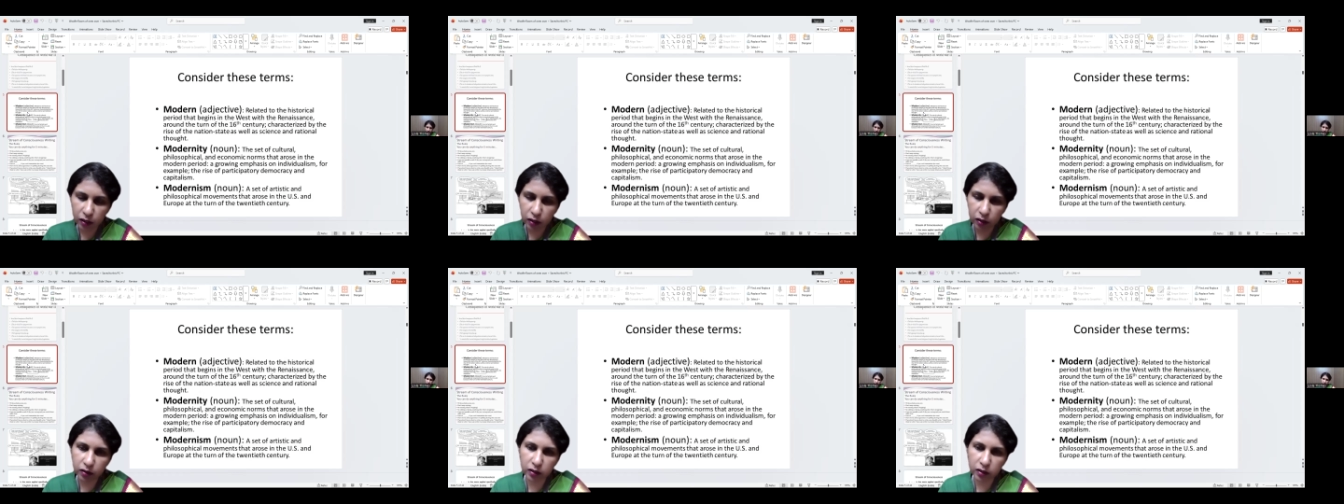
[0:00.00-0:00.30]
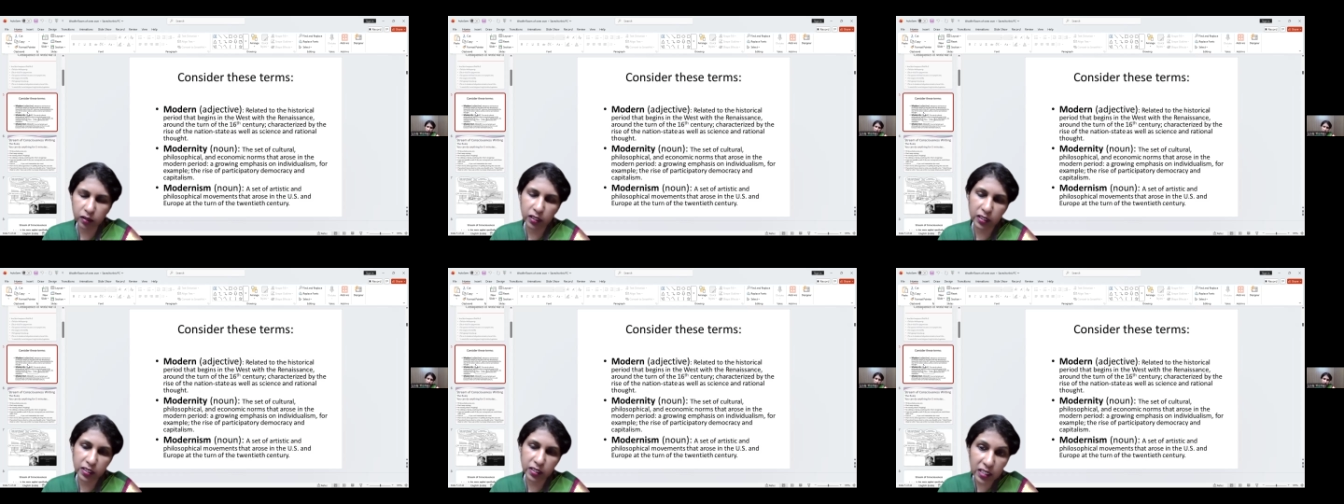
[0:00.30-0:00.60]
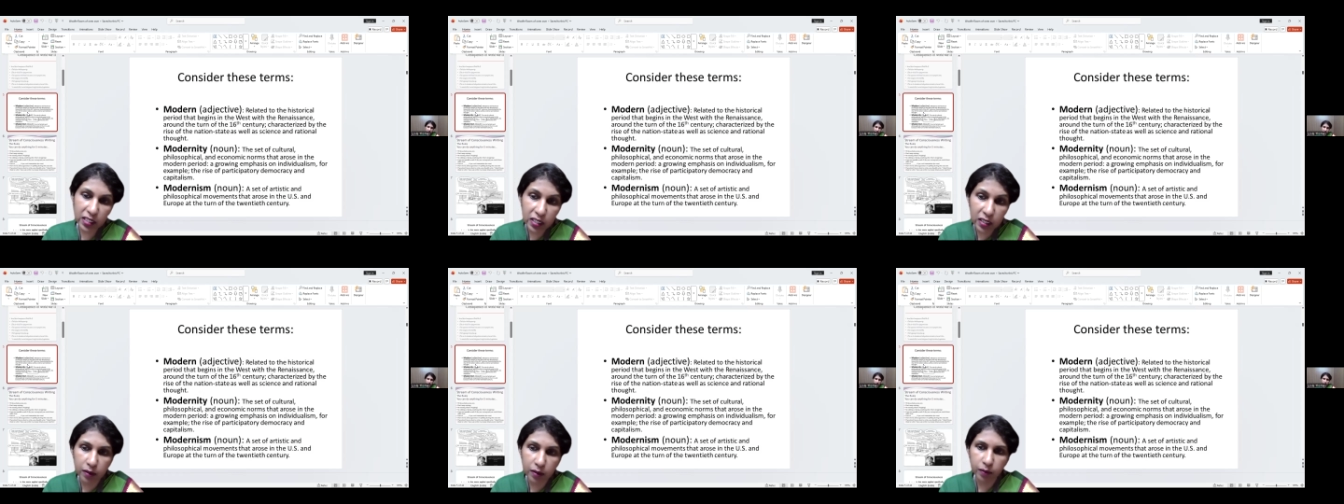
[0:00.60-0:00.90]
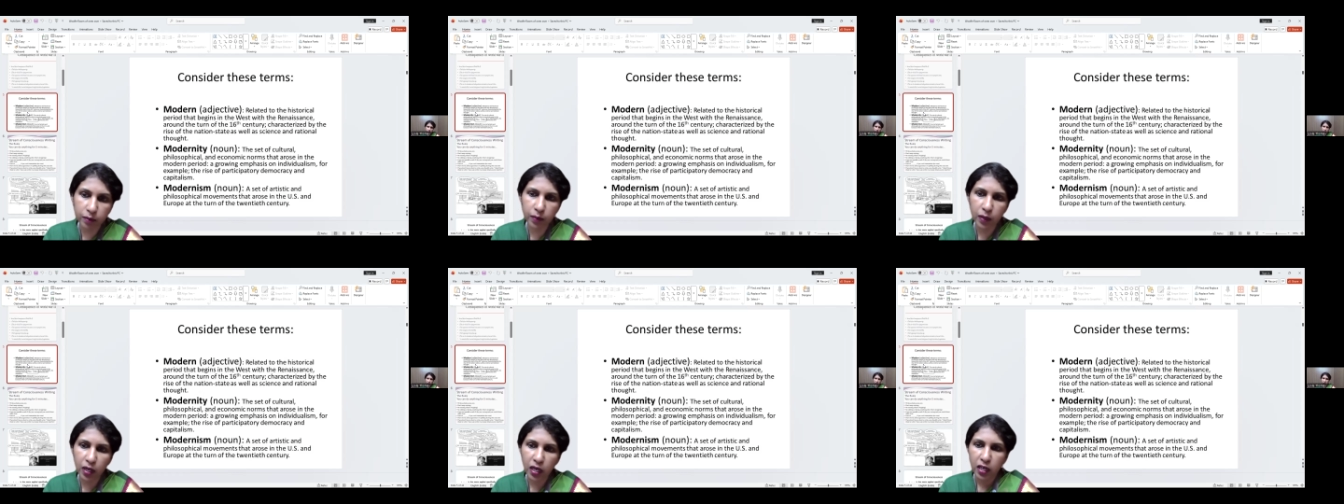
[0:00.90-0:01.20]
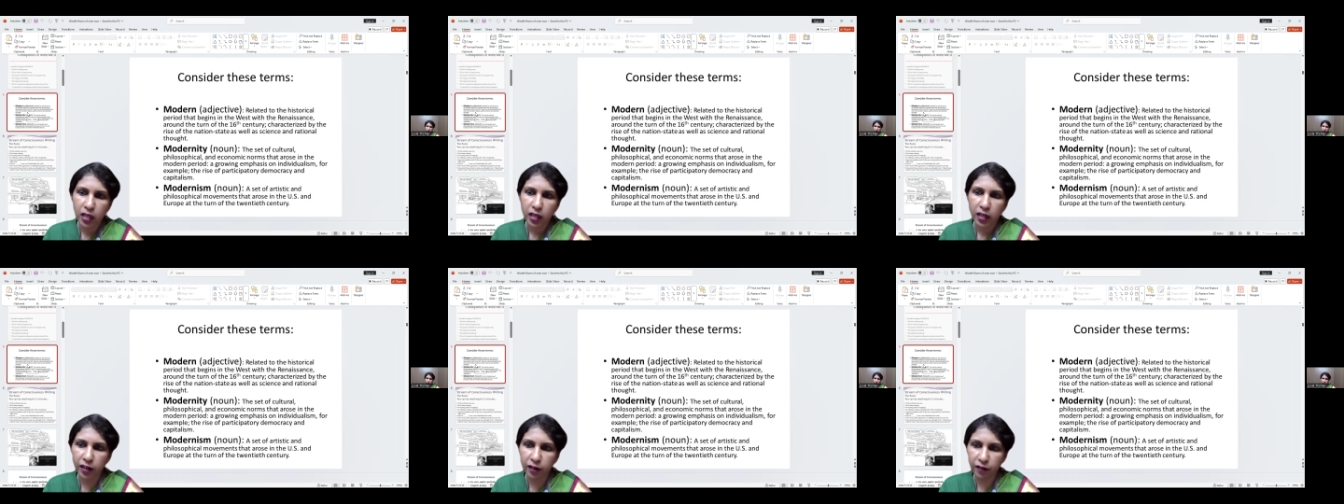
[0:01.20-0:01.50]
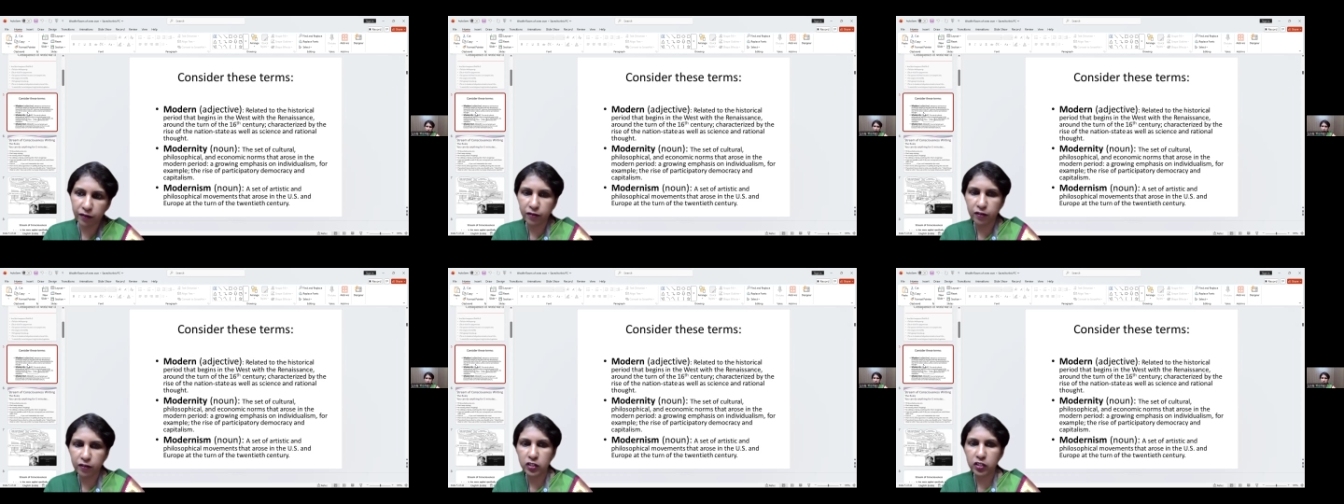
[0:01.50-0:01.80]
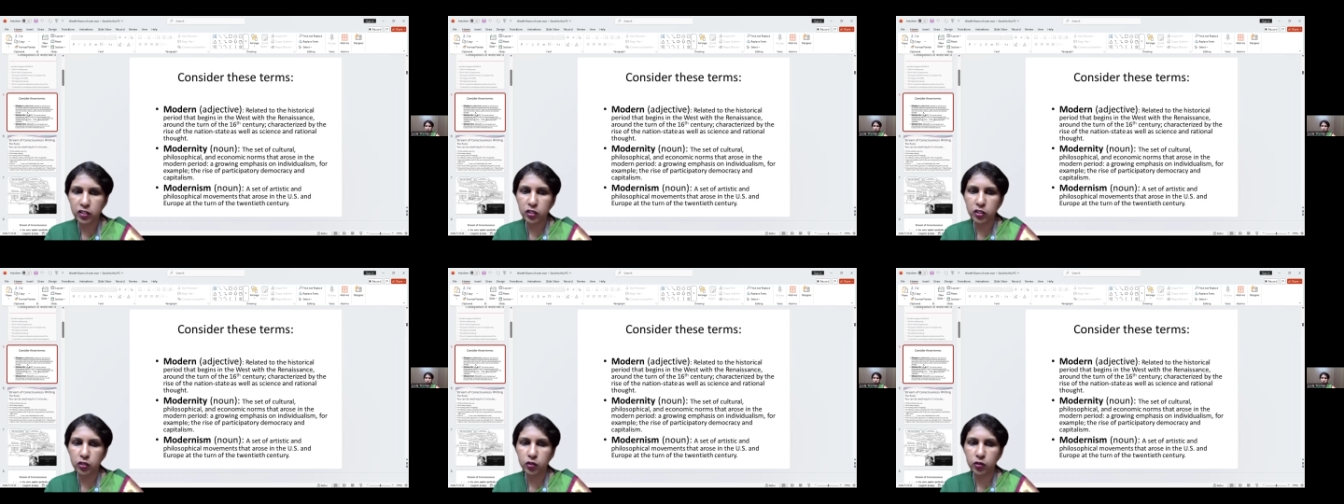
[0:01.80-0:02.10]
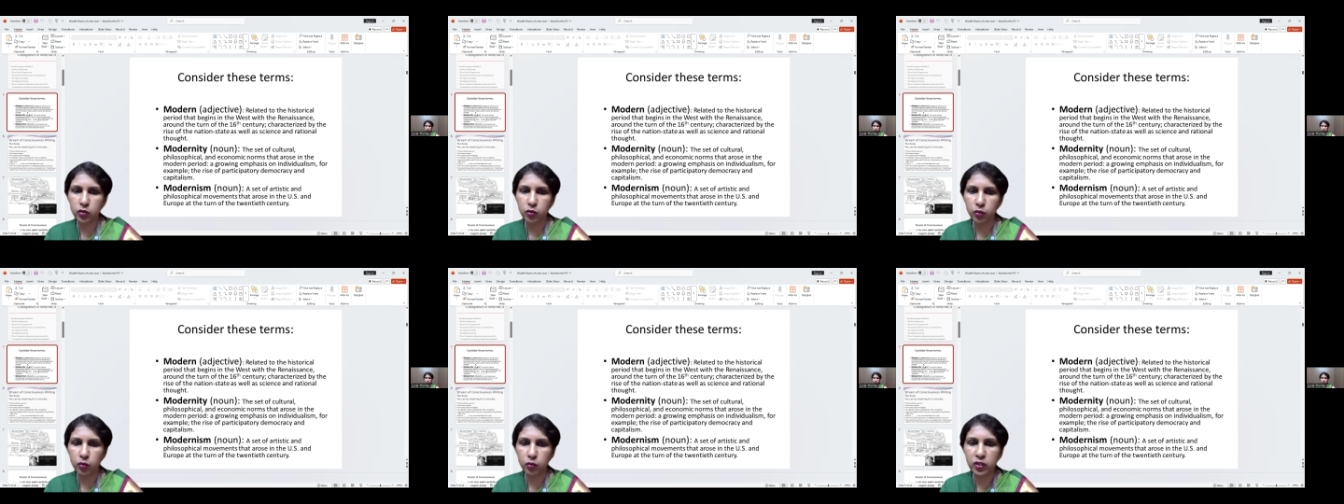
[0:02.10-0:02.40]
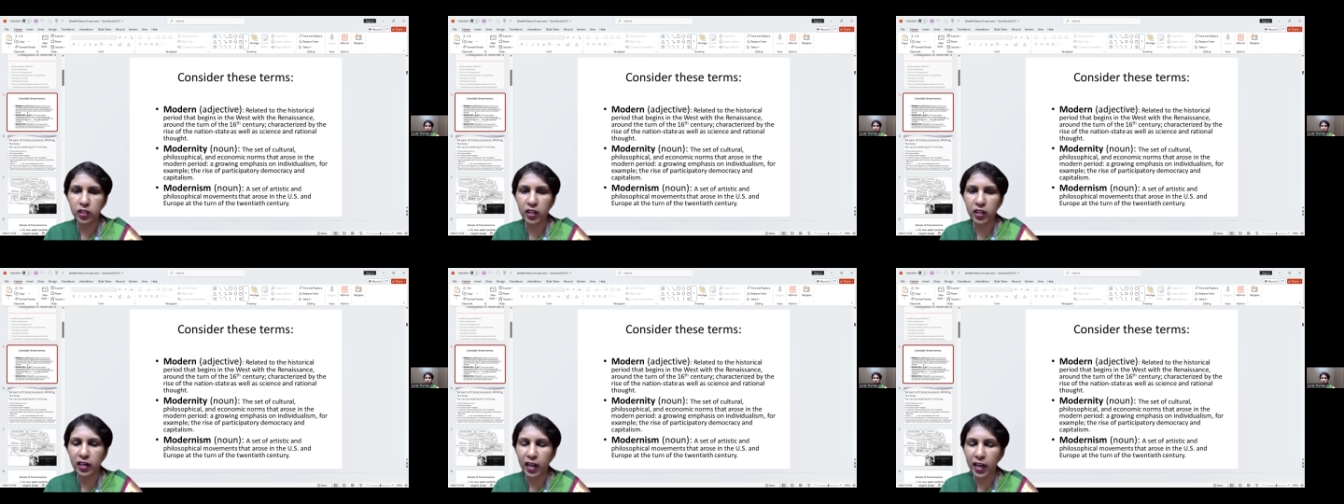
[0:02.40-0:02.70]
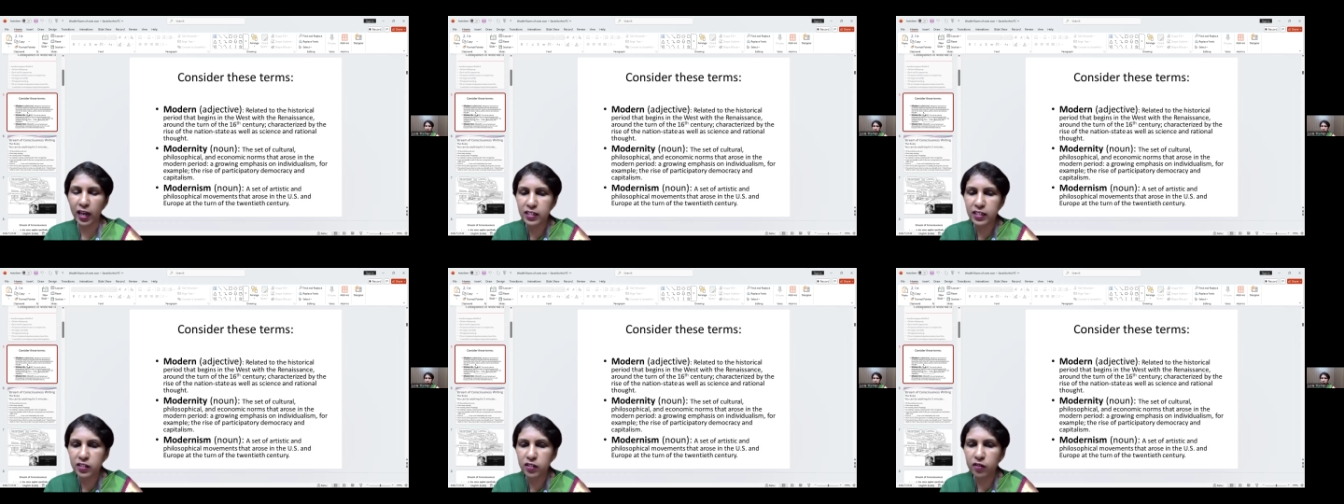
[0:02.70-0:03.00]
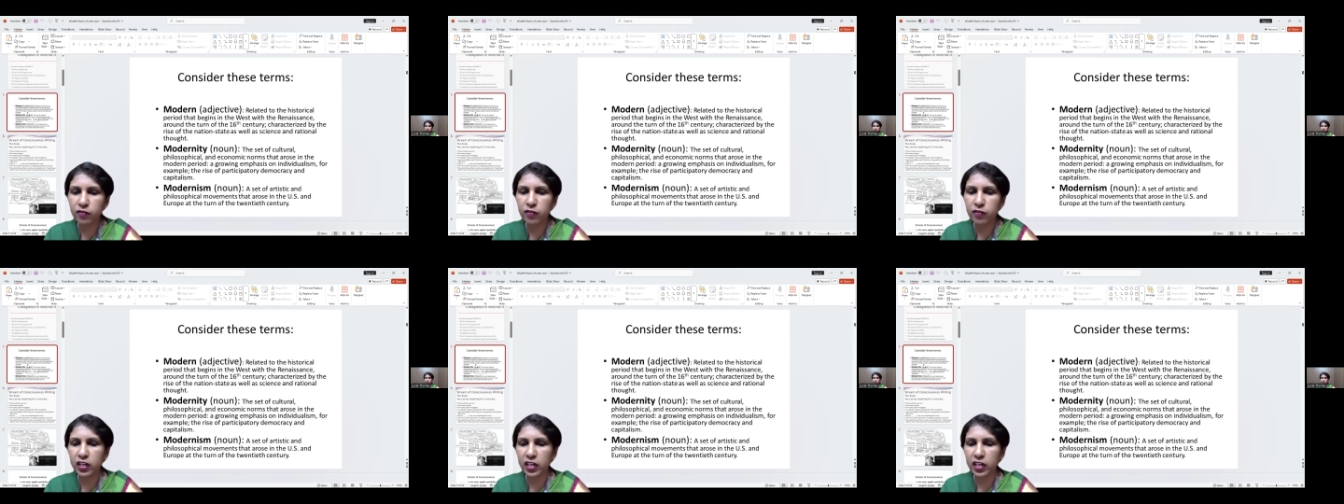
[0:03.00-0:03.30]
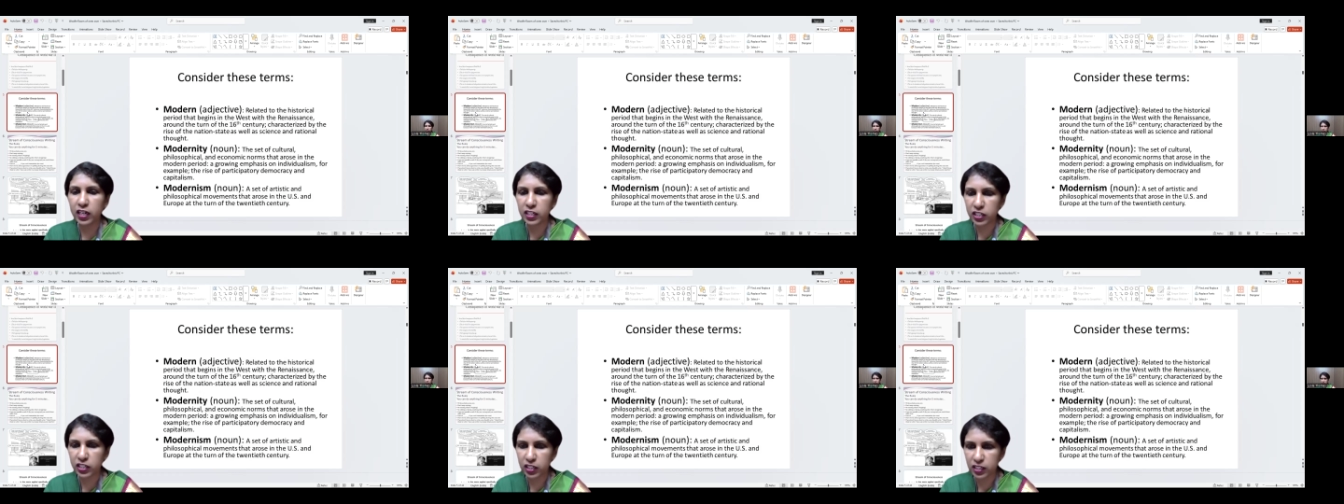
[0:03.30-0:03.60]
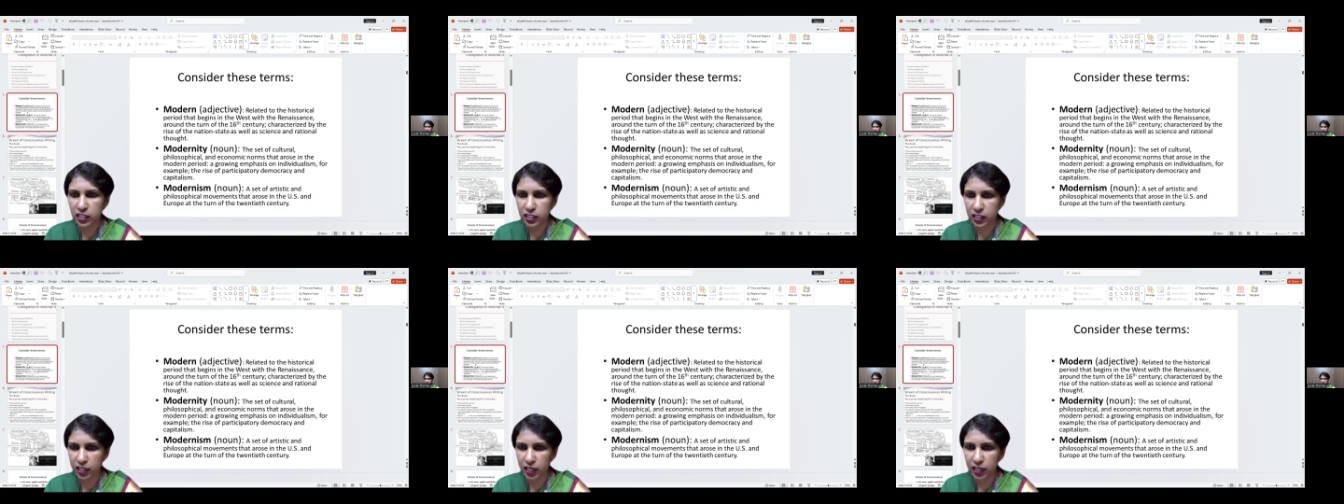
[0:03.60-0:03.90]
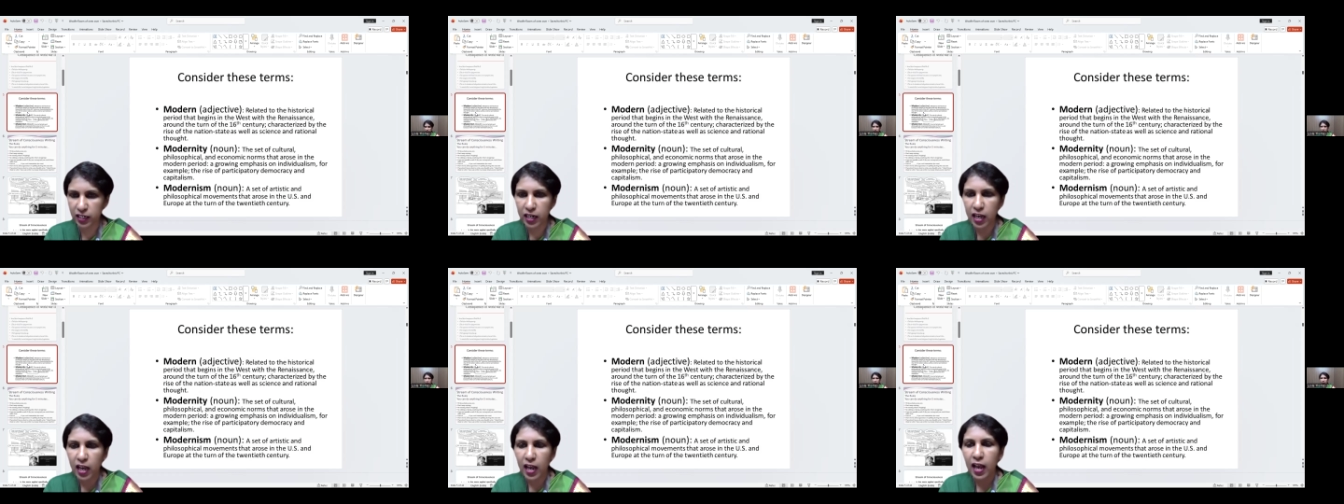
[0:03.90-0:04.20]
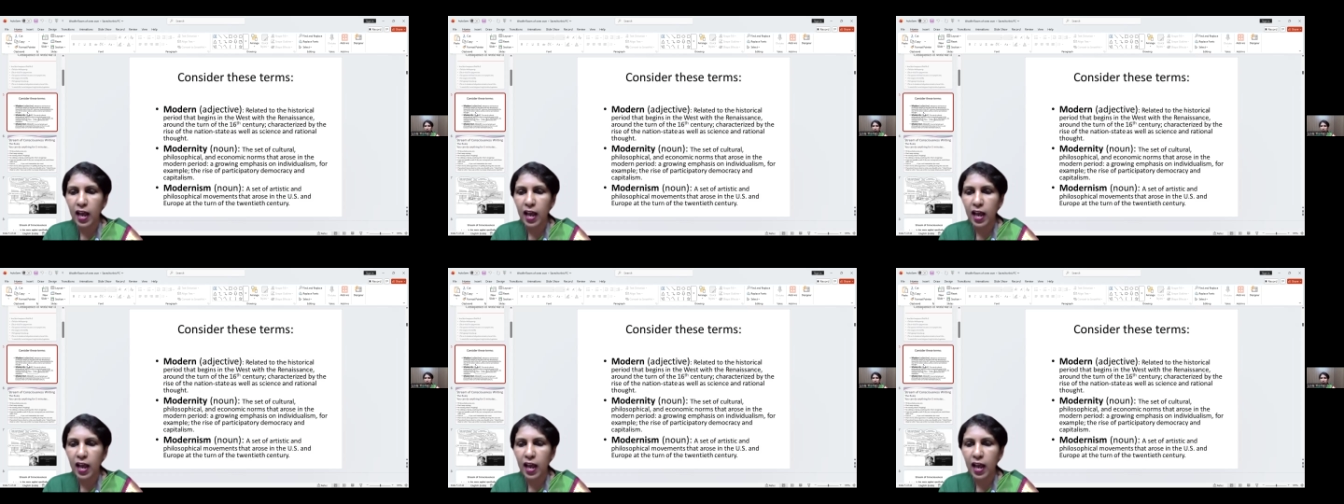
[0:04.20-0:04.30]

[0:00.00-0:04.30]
the term refers to the rise of a nation state